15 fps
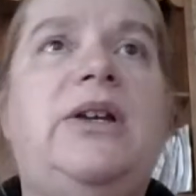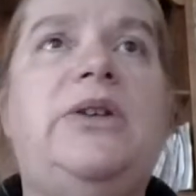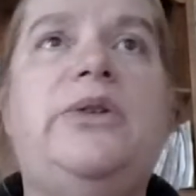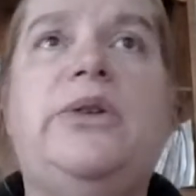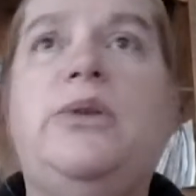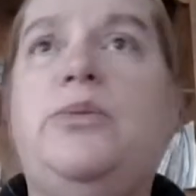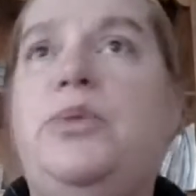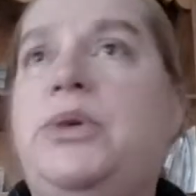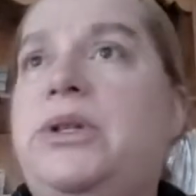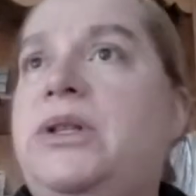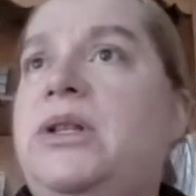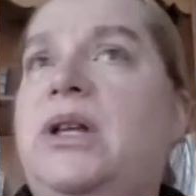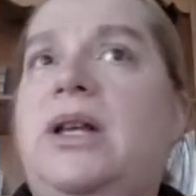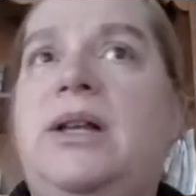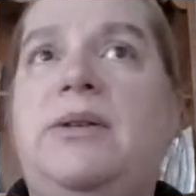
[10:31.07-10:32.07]
You can put,
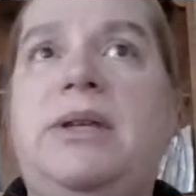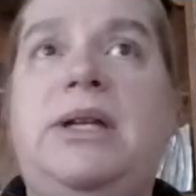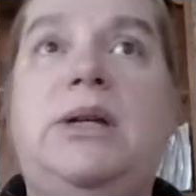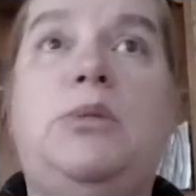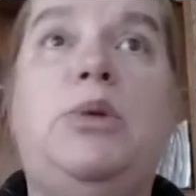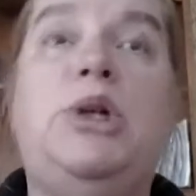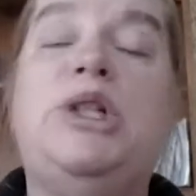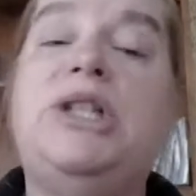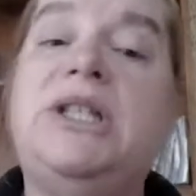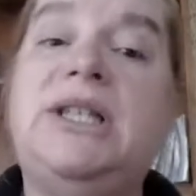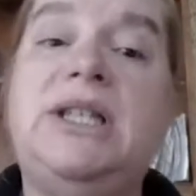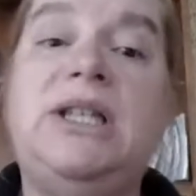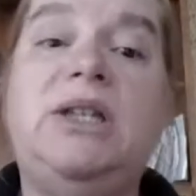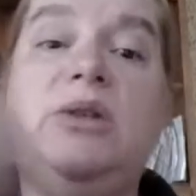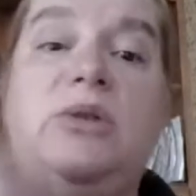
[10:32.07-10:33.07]
in an
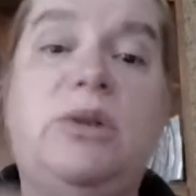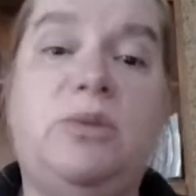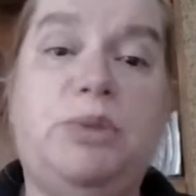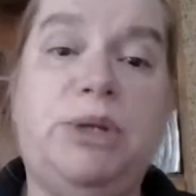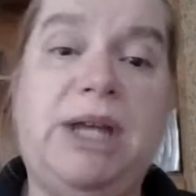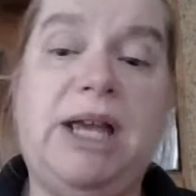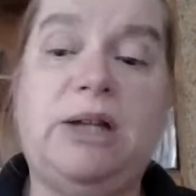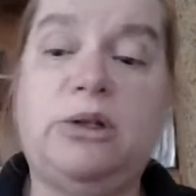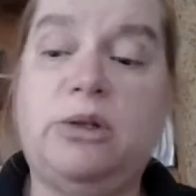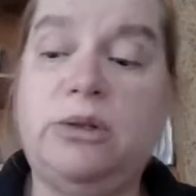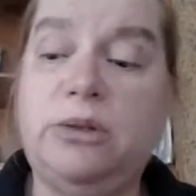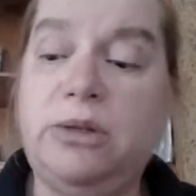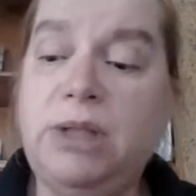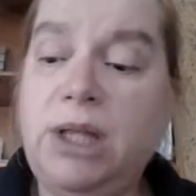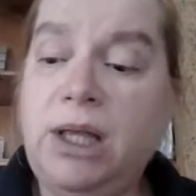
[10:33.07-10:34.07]
emergency, you can put
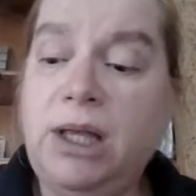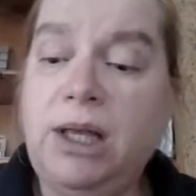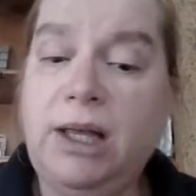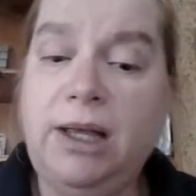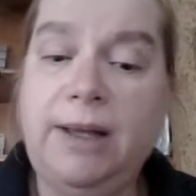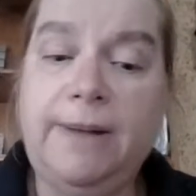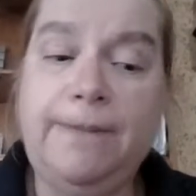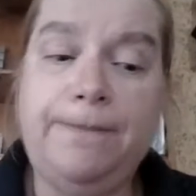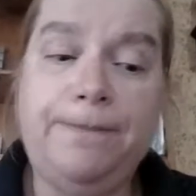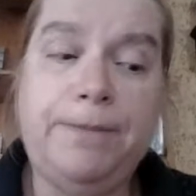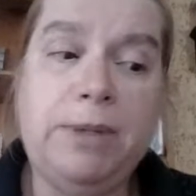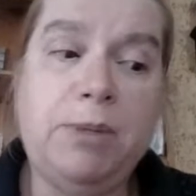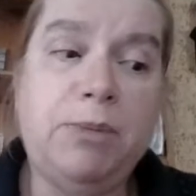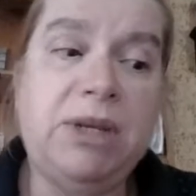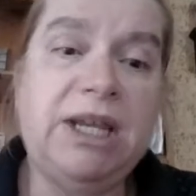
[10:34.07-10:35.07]
actual
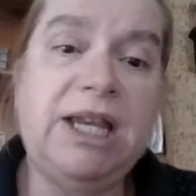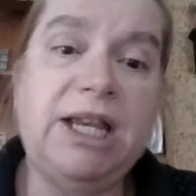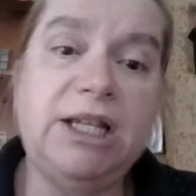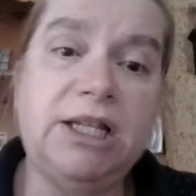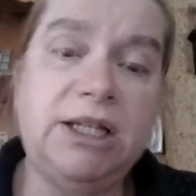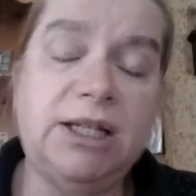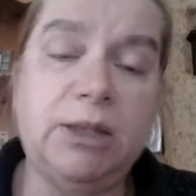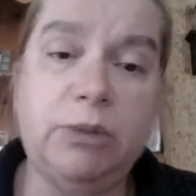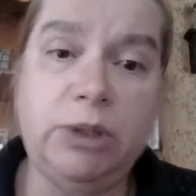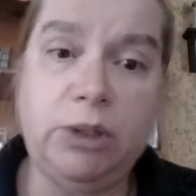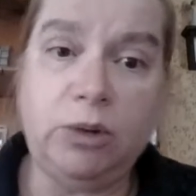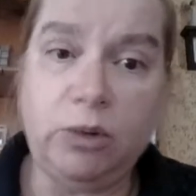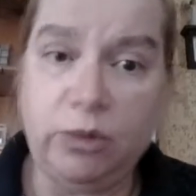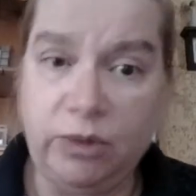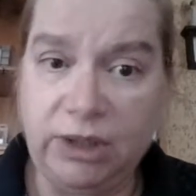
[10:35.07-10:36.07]
medications that we
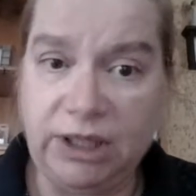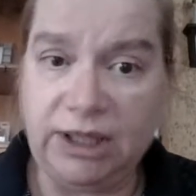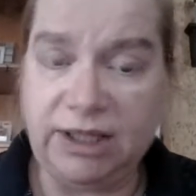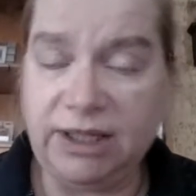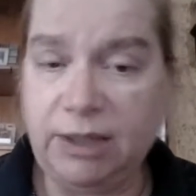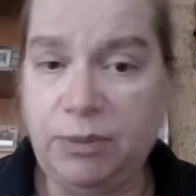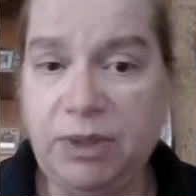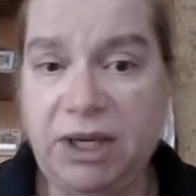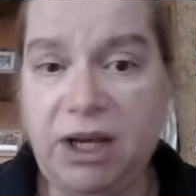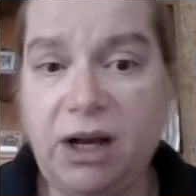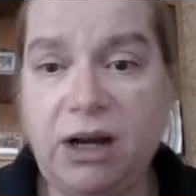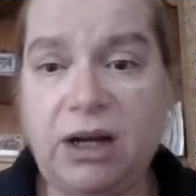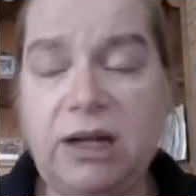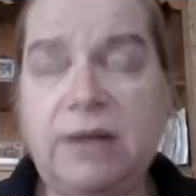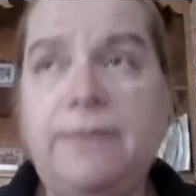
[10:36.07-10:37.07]
use in
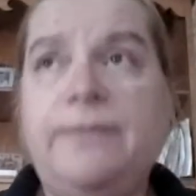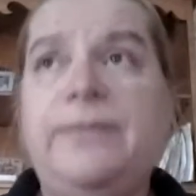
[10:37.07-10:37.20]
CPR.